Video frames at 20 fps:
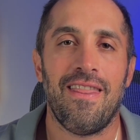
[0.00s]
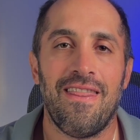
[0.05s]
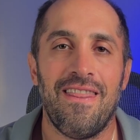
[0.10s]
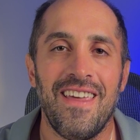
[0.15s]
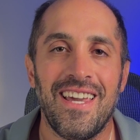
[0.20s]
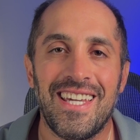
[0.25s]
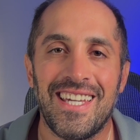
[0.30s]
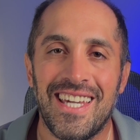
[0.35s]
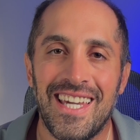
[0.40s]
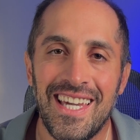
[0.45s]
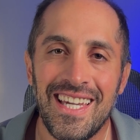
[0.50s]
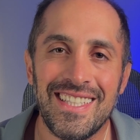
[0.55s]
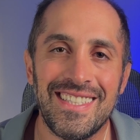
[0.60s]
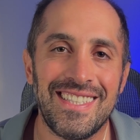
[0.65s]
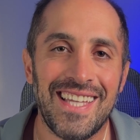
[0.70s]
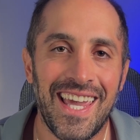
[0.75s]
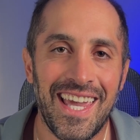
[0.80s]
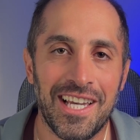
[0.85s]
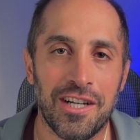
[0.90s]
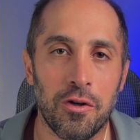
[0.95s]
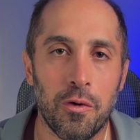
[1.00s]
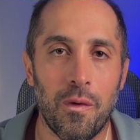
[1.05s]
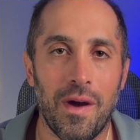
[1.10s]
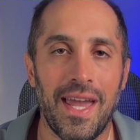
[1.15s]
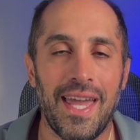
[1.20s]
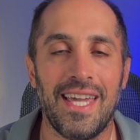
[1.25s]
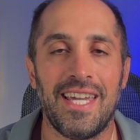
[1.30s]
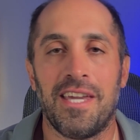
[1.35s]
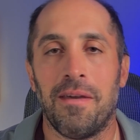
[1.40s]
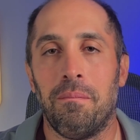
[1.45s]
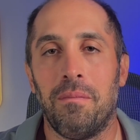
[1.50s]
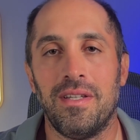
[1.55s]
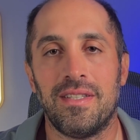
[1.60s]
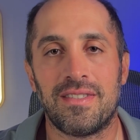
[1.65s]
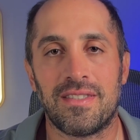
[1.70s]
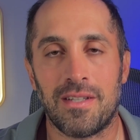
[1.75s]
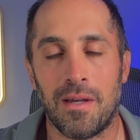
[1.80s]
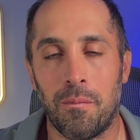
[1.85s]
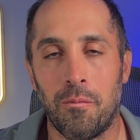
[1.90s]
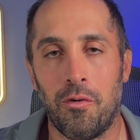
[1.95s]
The key takeaway can be
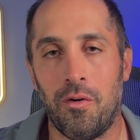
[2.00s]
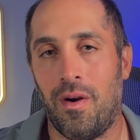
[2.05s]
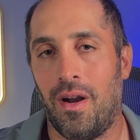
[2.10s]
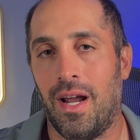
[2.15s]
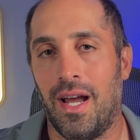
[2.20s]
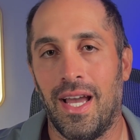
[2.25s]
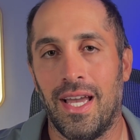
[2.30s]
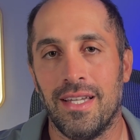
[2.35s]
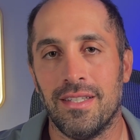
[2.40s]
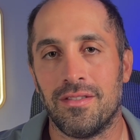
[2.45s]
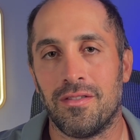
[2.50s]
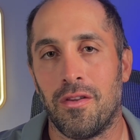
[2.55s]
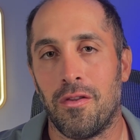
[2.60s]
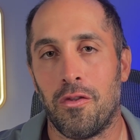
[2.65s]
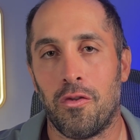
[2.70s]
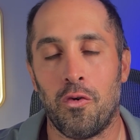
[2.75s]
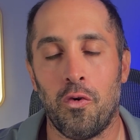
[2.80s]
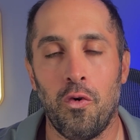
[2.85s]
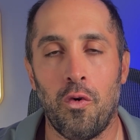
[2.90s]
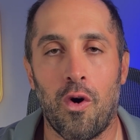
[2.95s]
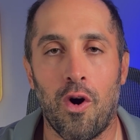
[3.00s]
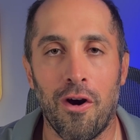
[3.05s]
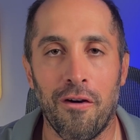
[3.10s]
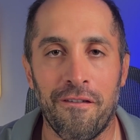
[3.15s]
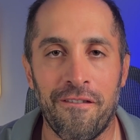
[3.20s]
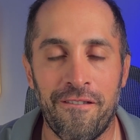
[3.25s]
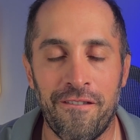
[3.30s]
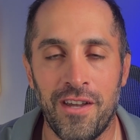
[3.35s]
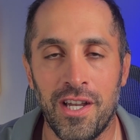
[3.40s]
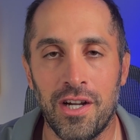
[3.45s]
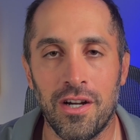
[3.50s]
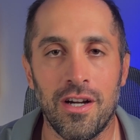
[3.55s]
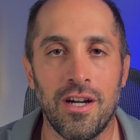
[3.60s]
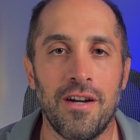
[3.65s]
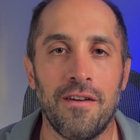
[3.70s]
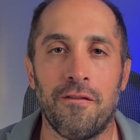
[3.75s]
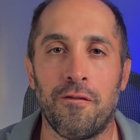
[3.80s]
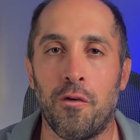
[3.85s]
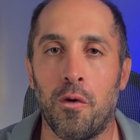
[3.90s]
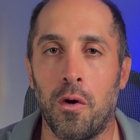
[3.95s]
summarized through our
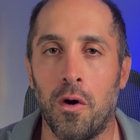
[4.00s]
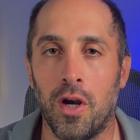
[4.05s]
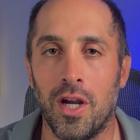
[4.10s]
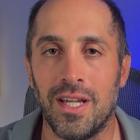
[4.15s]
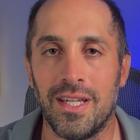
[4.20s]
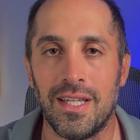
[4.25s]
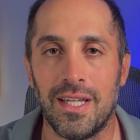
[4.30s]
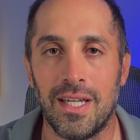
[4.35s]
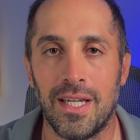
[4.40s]
figure for